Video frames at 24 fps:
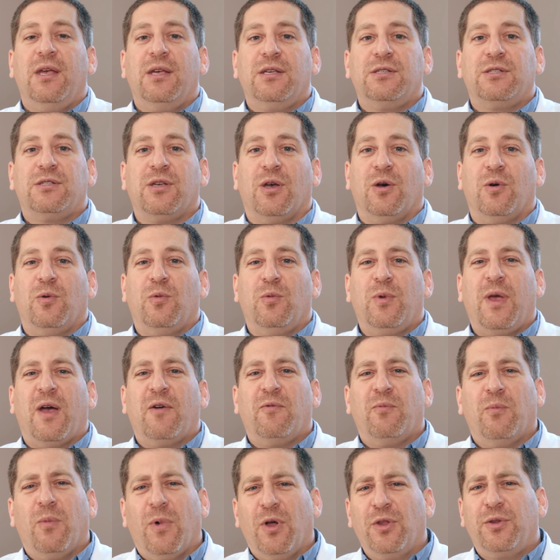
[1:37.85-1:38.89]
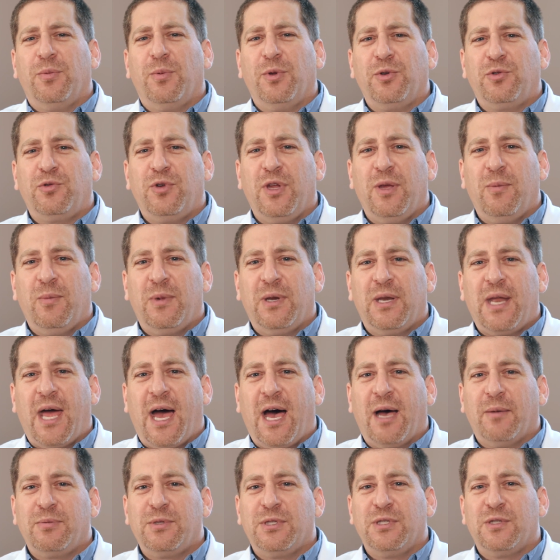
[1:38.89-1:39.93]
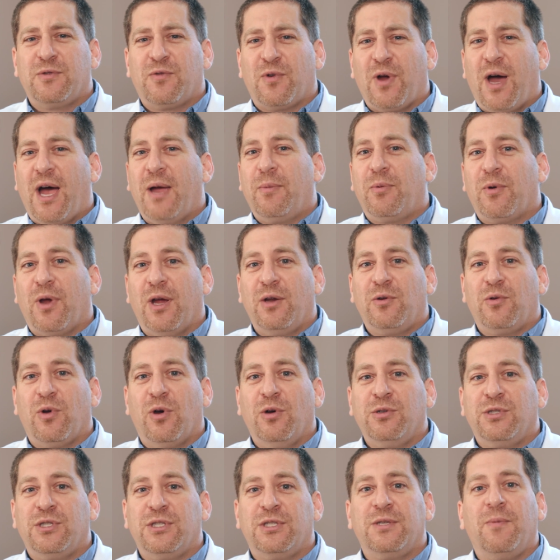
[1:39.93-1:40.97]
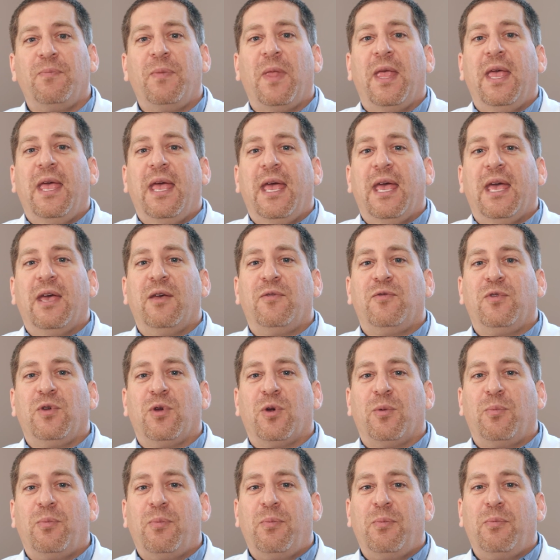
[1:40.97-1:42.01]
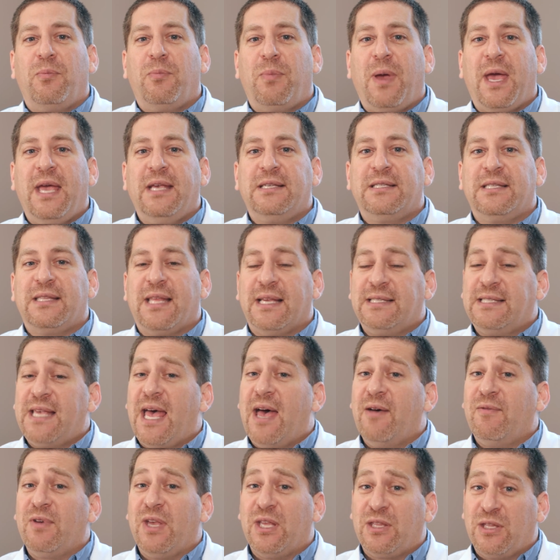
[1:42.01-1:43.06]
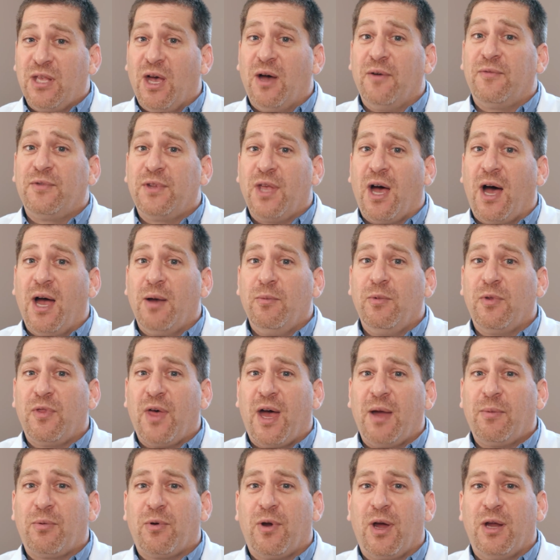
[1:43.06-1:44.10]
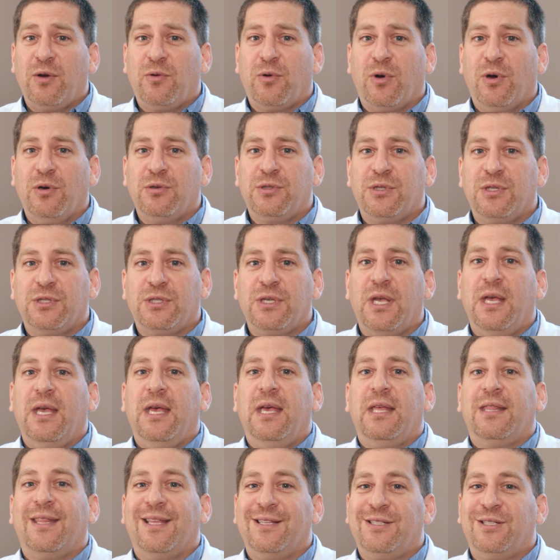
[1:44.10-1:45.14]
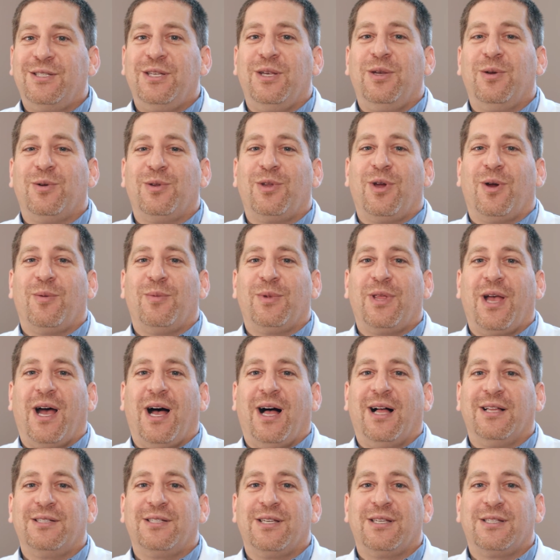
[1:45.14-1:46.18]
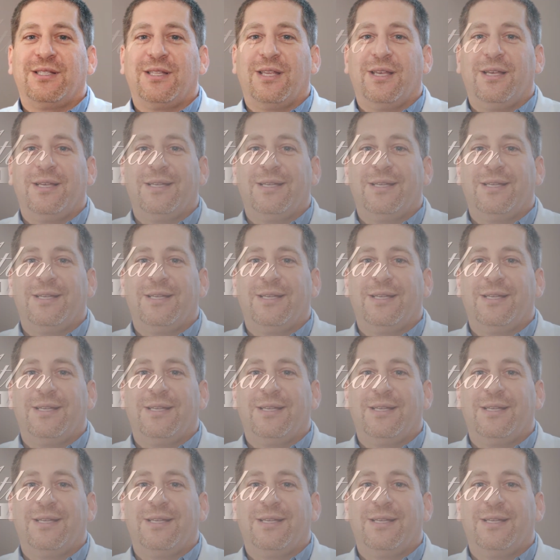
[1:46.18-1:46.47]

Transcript: So we have multiple treatment options for hyperhidrosis. If you're a patient that's having a tough time with hyperhidrosis, then see your dermatologist.